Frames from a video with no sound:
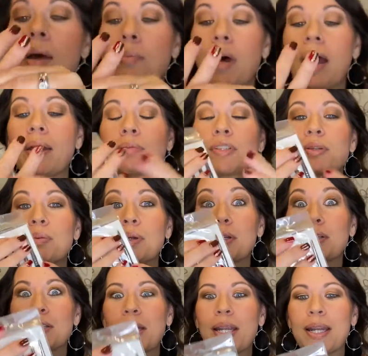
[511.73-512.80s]
But I am super
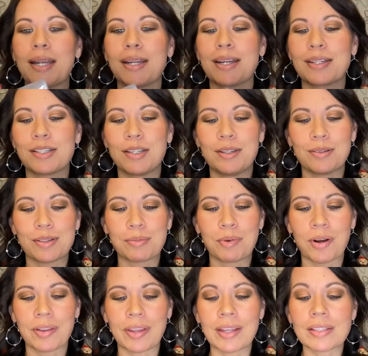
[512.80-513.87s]
excited to use
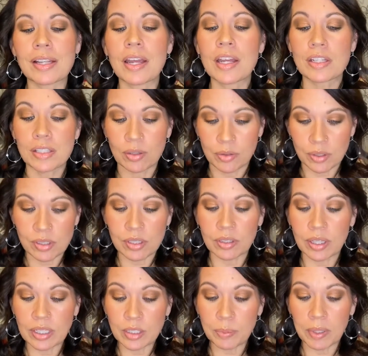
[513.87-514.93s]
more of these. So those are
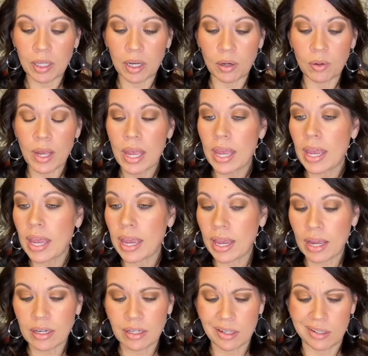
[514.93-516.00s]
linked below,
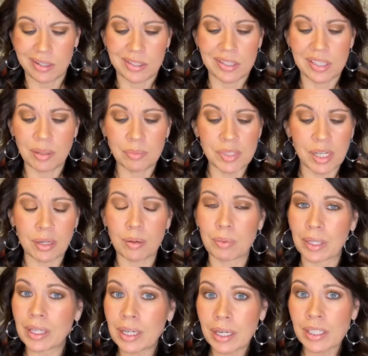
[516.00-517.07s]
and it seems like a
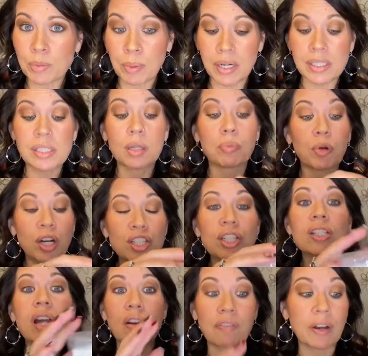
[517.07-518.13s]
really nice price. The
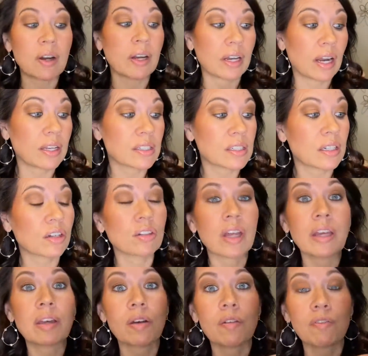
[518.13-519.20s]
brushes are very nice. They're
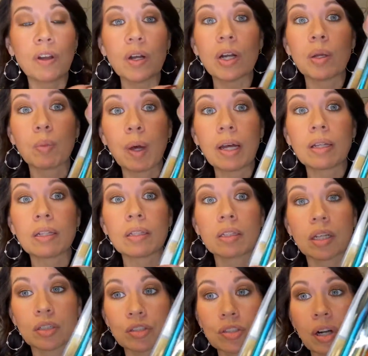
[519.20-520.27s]
like very well
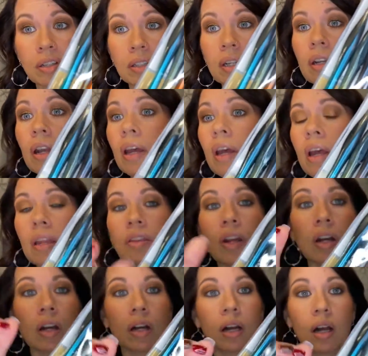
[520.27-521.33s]
constructed.
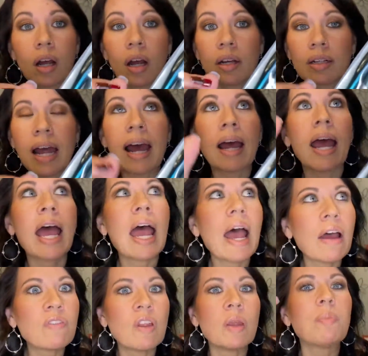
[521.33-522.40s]
They're not
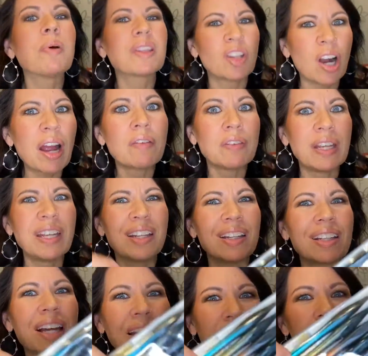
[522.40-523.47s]
heavy, but they're heavy
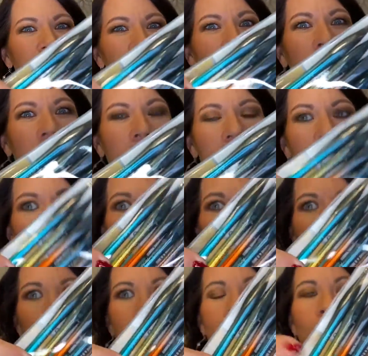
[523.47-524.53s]
like as far as
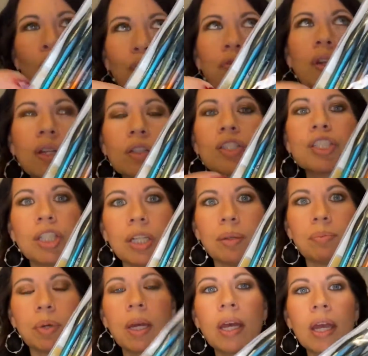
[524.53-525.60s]
they don't feel
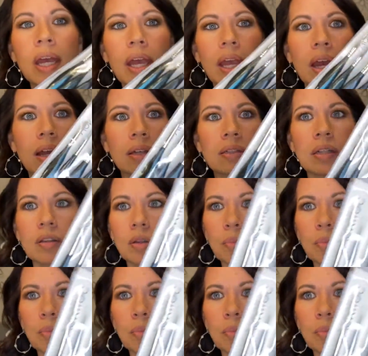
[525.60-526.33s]
cheap. And the